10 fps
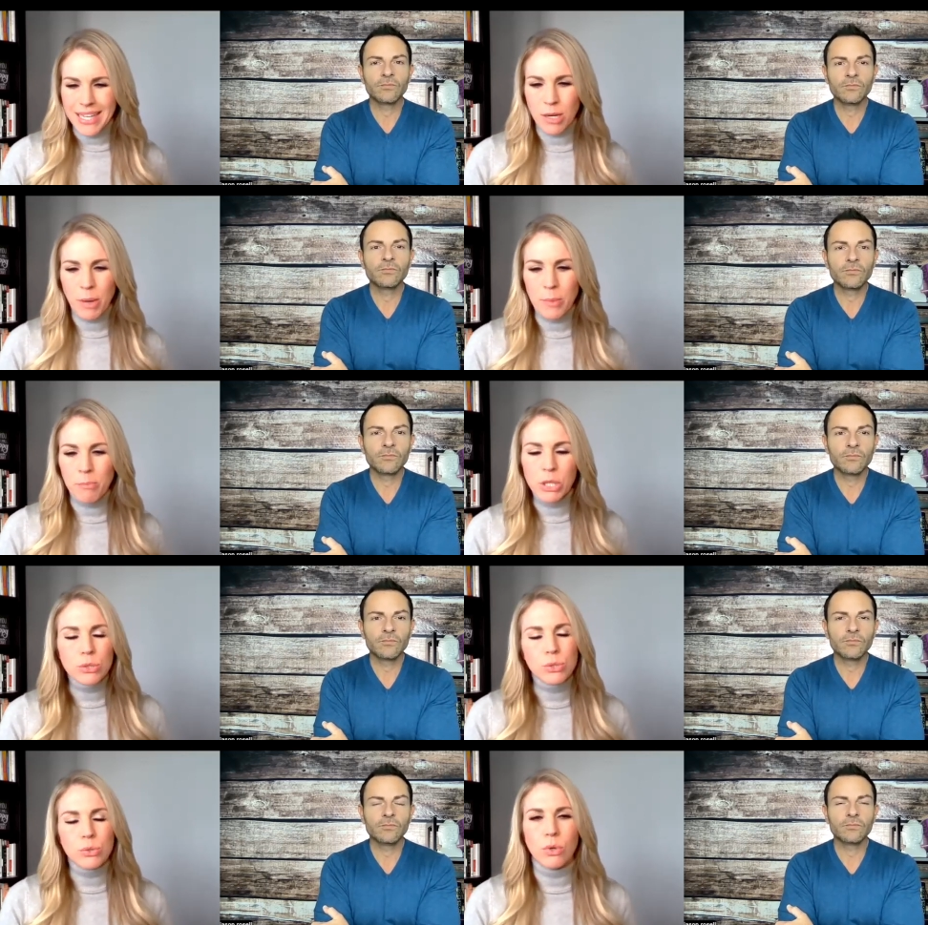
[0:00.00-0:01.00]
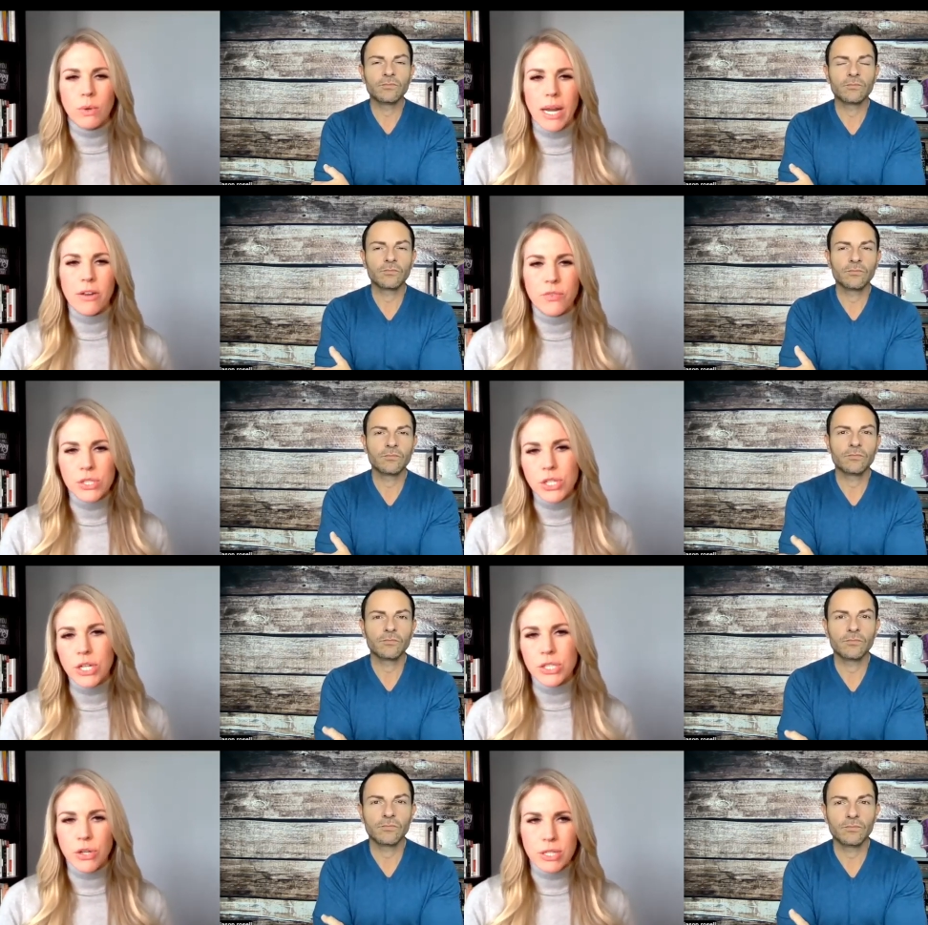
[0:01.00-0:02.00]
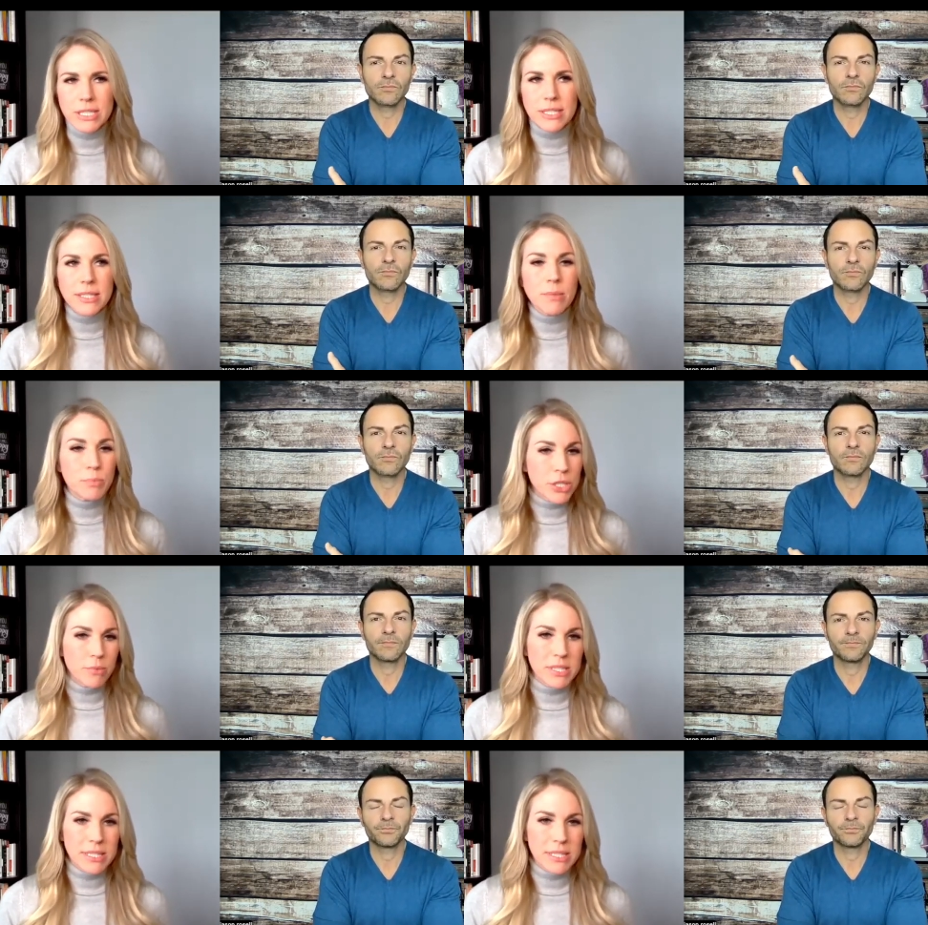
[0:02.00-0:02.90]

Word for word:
Speaker 1: in about middle school when I first started to notice the symptoms.